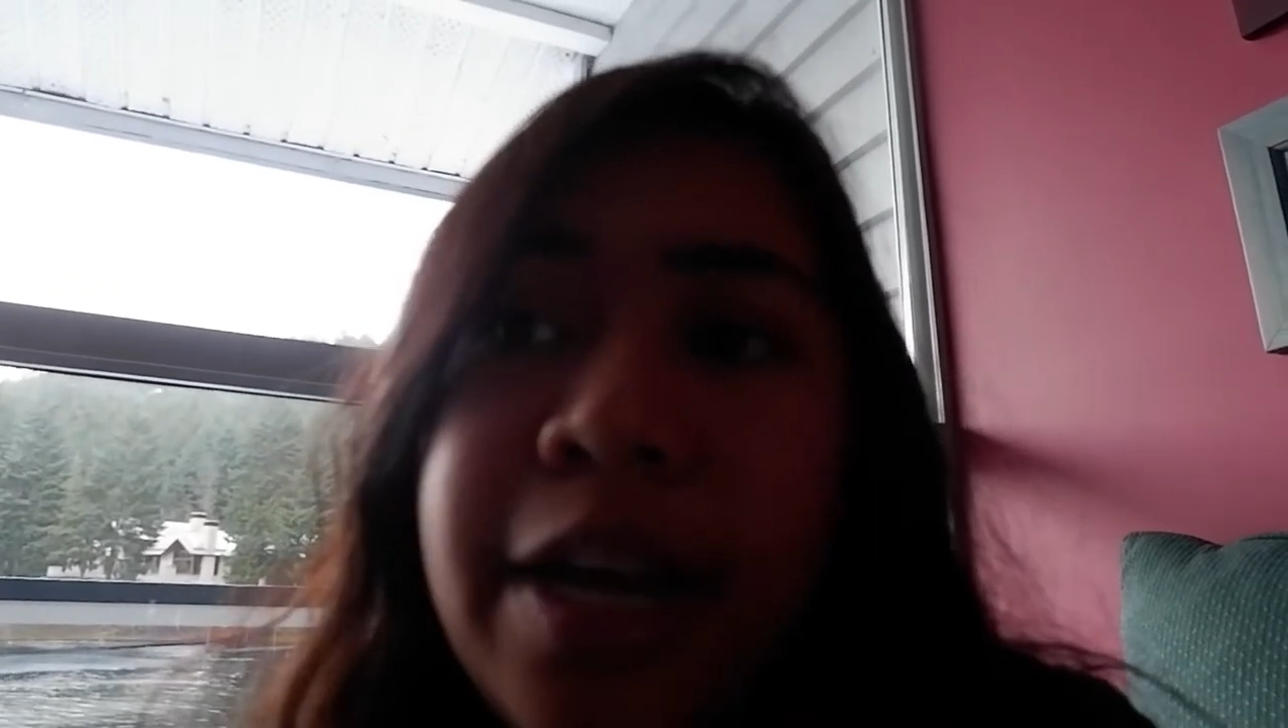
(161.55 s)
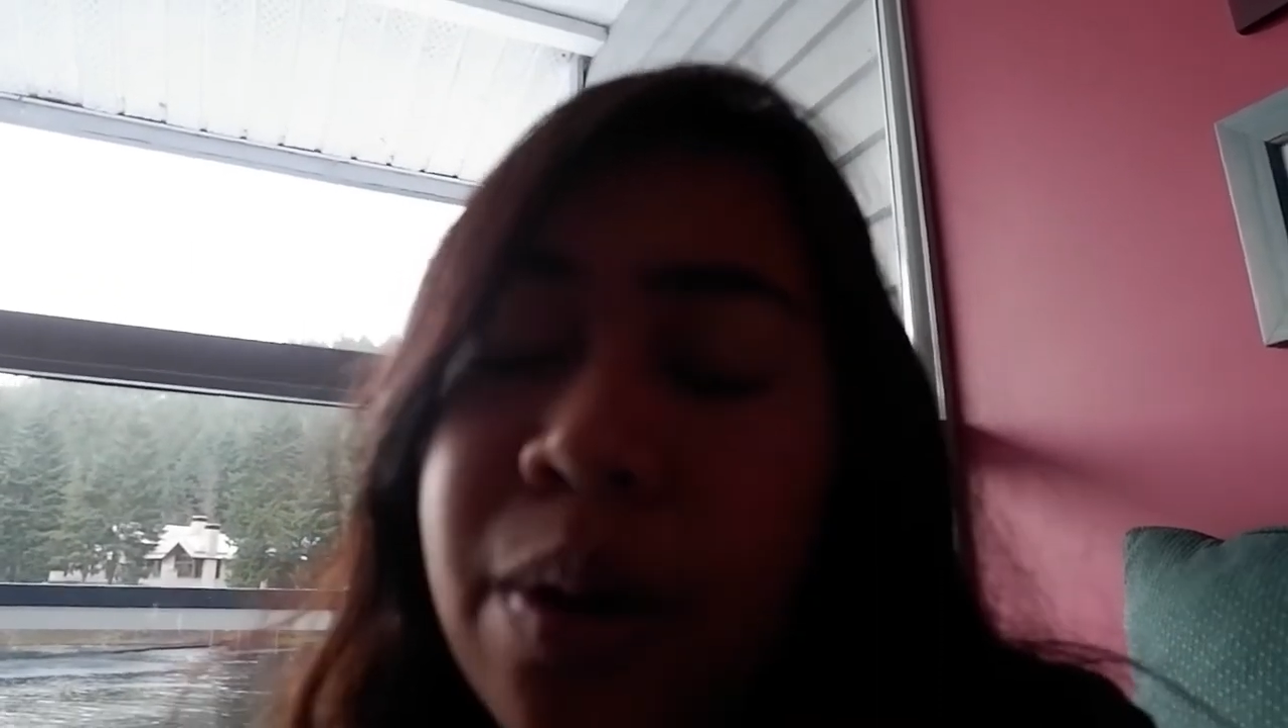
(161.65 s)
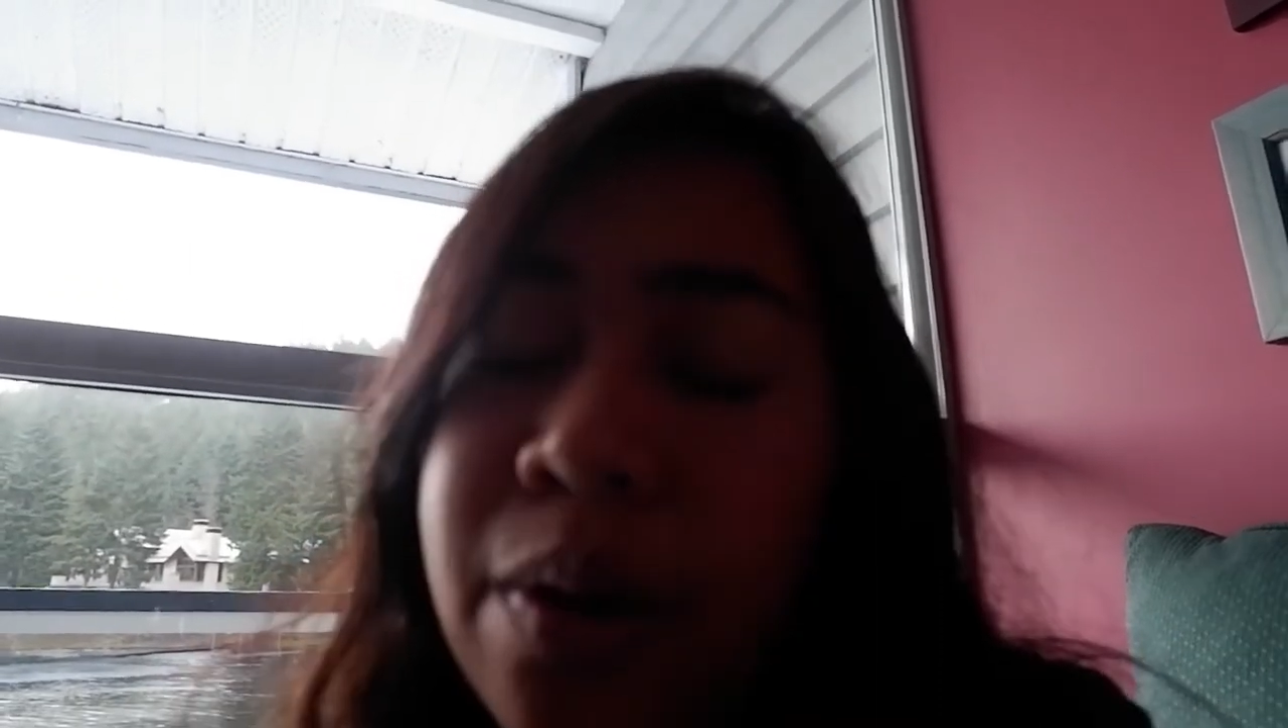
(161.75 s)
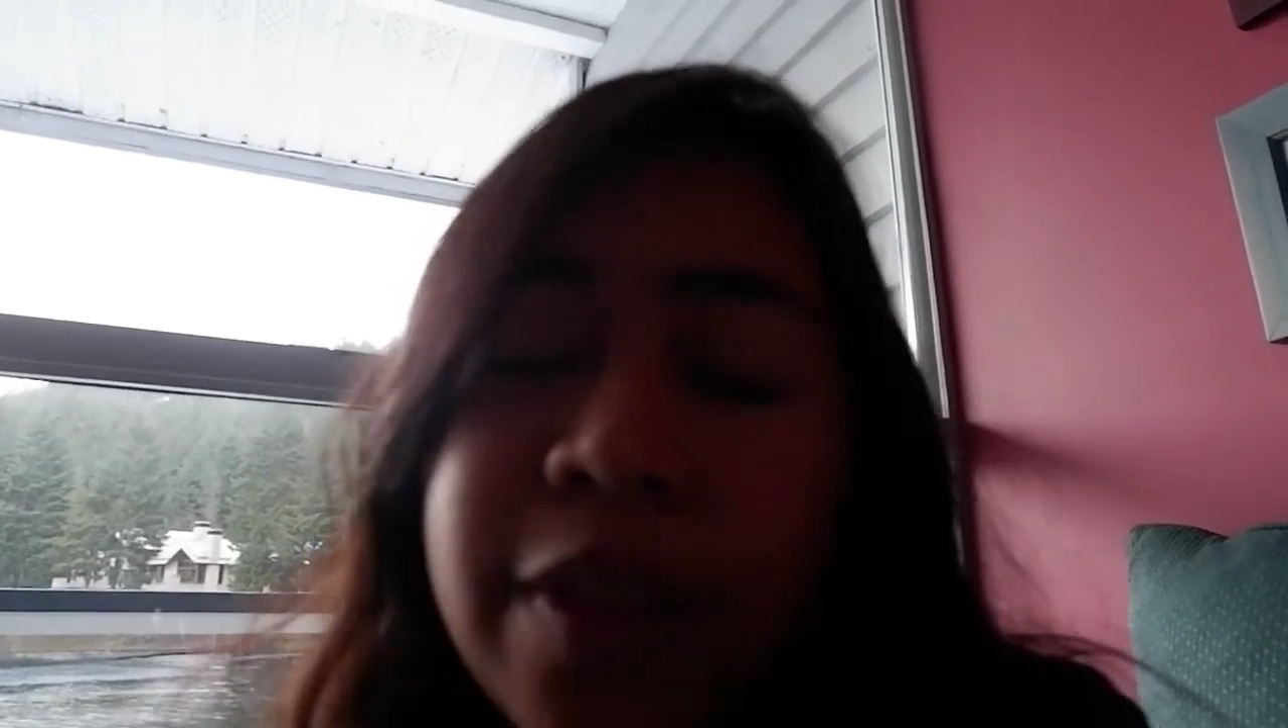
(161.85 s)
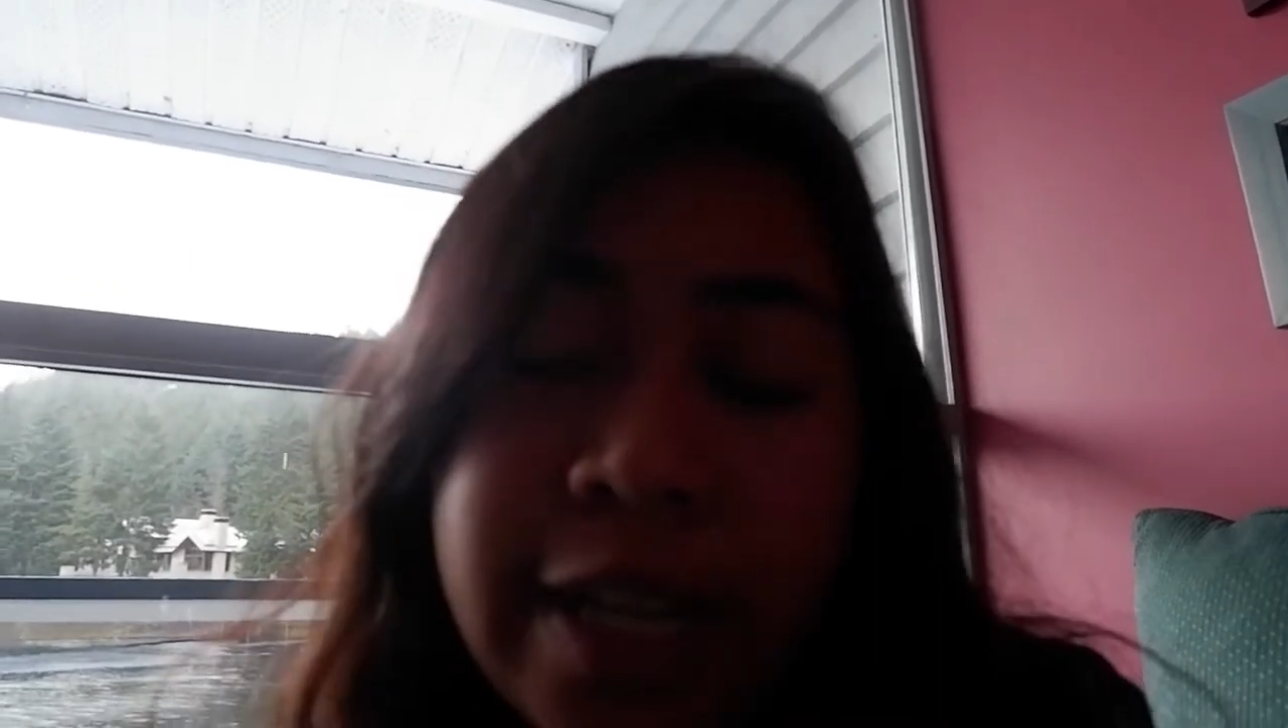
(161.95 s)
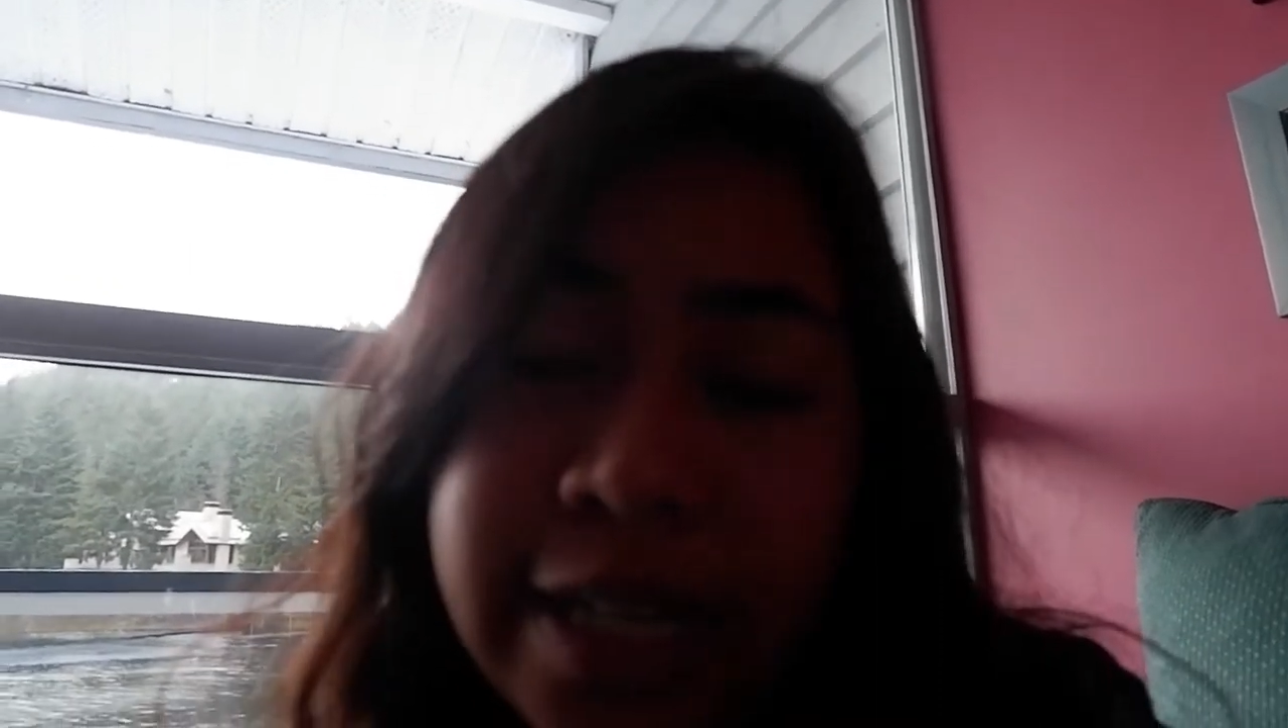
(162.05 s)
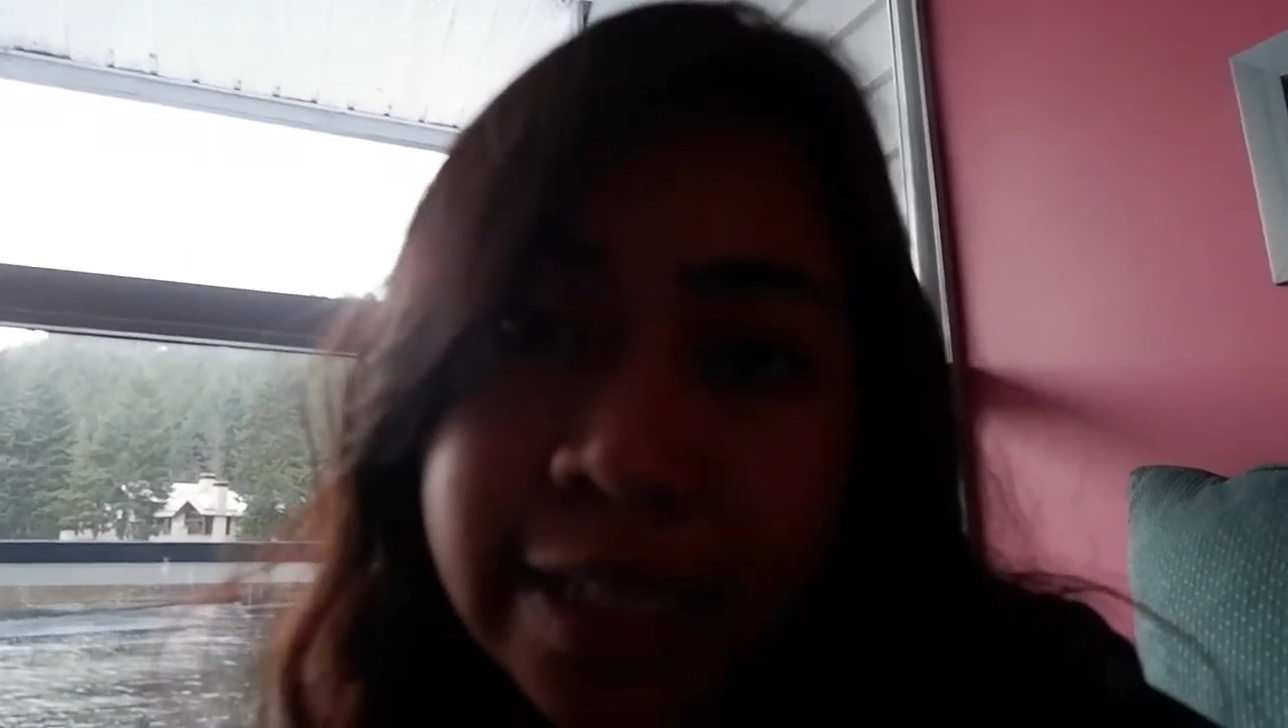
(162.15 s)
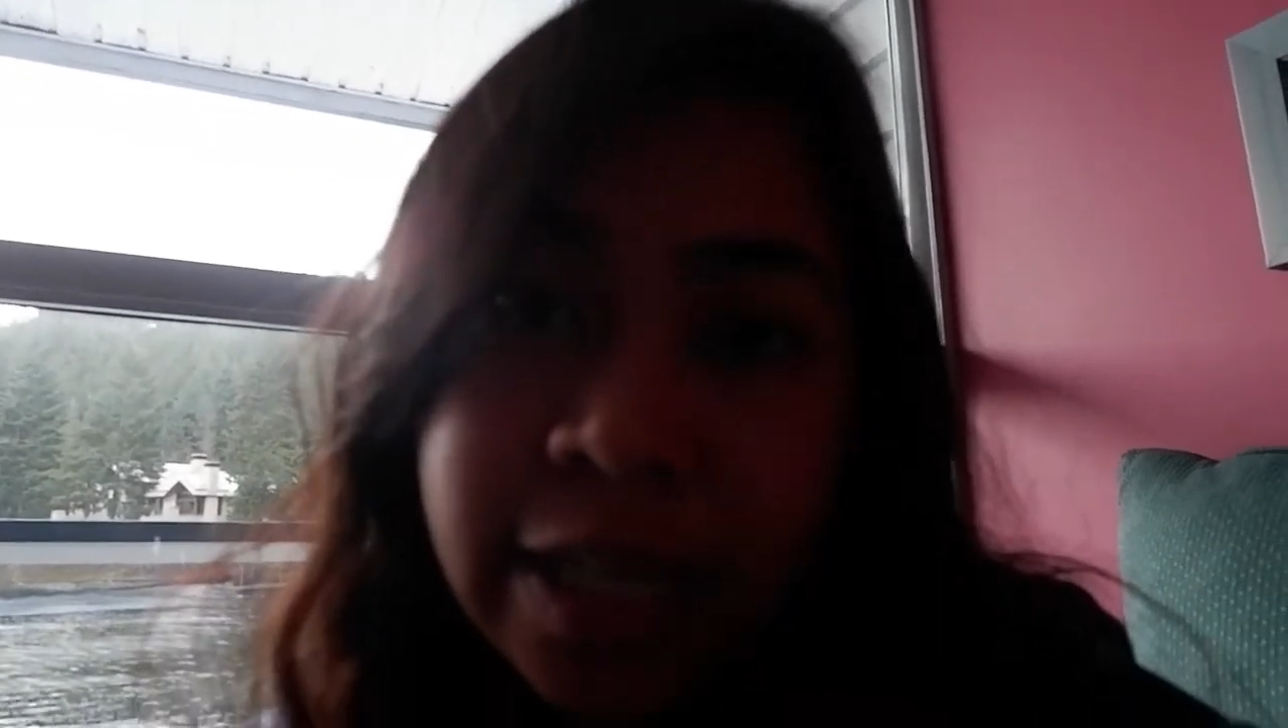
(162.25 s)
know that it's